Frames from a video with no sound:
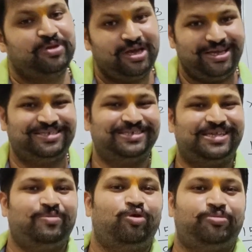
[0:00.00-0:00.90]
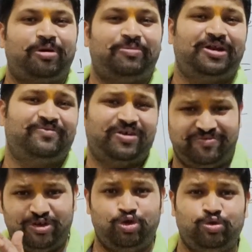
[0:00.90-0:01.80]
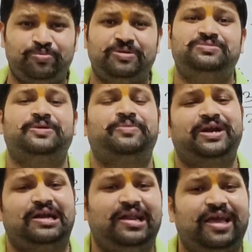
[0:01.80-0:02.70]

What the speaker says: Yes, the same old property where we group them separately